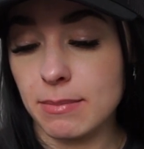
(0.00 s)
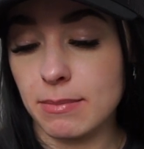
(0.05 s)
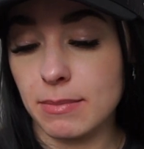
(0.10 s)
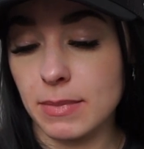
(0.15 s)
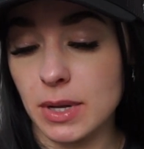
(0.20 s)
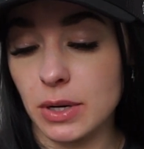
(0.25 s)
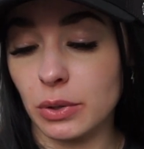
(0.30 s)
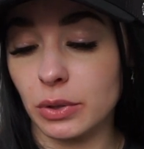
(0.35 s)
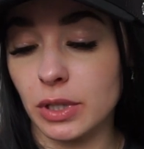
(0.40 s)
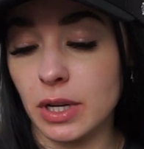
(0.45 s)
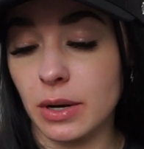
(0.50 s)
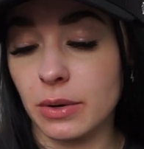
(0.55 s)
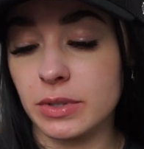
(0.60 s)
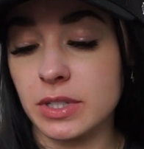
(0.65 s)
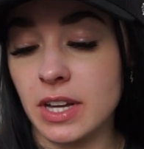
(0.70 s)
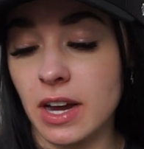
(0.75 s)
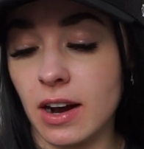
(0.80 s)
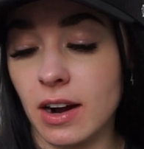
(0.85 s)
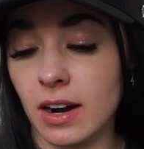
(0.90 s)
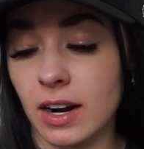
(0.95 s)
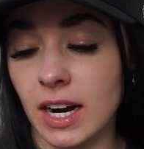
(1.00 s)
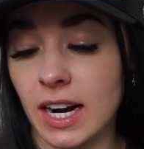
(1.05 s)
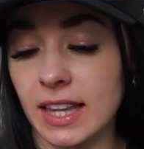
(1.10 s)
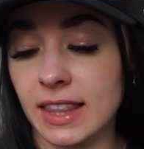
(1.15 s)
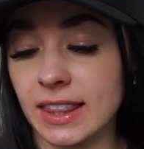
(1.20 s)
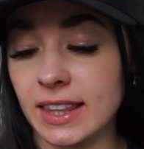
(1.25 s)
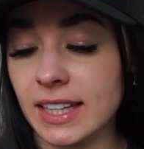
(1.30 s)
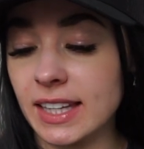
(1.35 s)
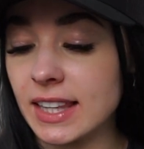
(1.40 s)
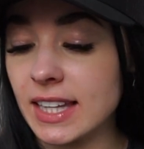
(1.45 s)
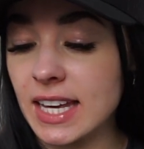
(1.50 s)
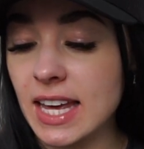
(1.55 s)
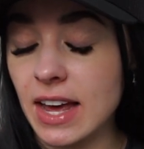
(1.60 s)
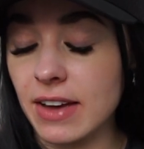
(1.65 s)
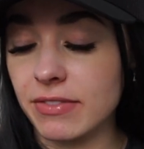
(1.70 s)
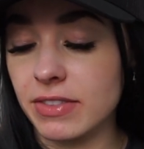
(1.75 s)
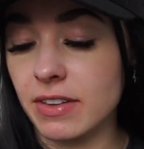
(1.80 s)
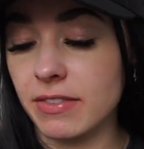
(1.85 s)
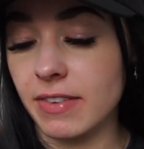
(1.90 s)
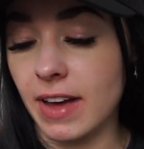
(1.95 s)
Middle notes are Lily
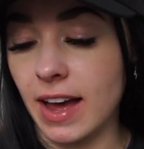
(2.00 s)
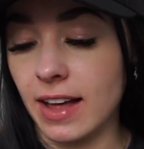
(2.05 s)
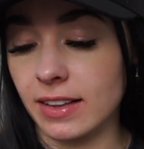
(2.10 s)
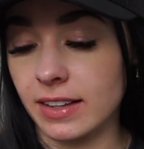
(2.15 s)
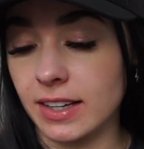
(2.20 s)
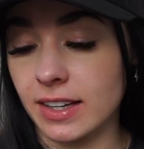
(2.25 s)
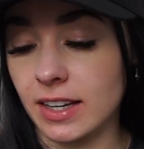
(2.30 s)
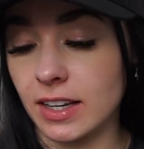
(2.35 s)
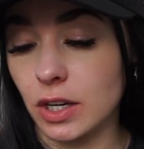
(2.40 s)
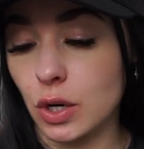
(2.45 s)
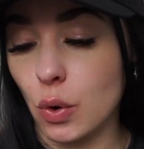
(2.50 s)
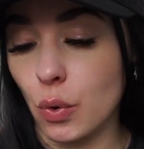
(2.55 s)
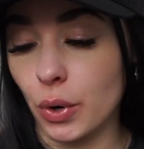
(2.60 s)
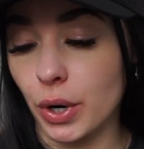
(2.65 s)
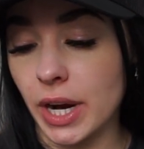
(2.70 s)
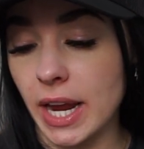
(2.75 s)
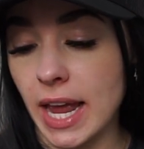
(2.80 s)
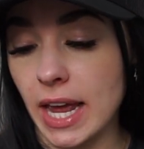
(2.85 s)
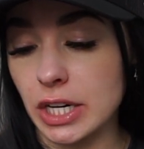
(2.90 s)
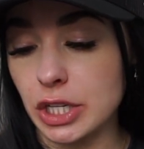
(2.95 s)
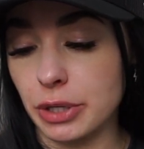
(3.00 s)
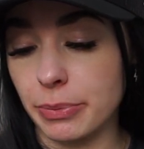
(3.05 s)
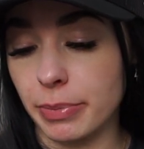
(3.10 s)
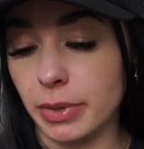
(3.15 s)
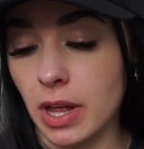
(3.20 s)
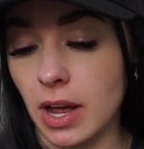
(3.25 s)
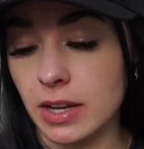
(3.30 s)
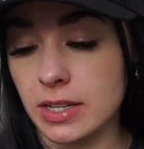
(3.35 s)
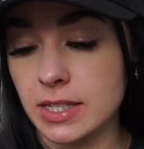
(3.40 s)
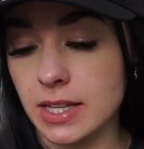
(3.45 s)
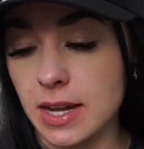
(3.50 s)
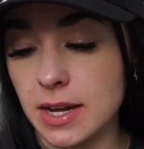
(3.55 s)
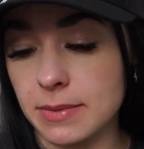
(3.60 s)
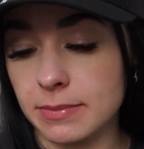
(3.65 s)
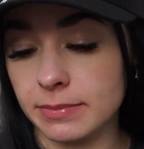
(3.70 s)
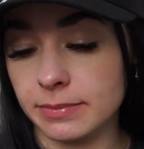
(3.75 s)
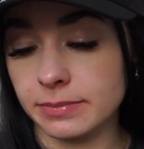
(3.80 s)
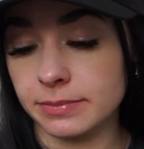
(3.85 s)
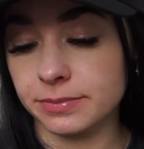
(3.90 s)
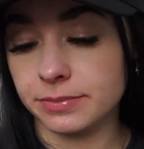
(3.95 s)
of the Valley, Coriander
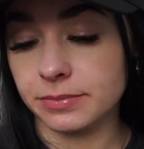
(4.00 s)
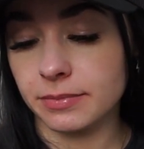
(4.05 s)
Blossom.